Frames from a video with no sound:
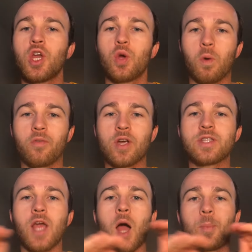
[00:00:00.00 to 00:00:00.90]
whoever has
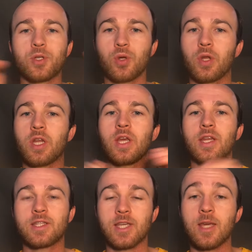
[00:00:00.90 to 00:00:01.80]
the opportunity
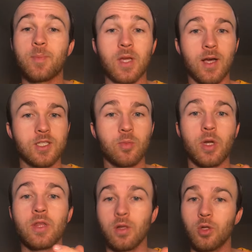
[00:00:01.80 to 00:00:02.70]
to keep the customer
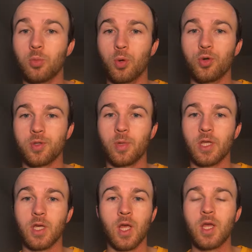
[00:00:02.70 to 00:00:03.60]
in the loop ultimately.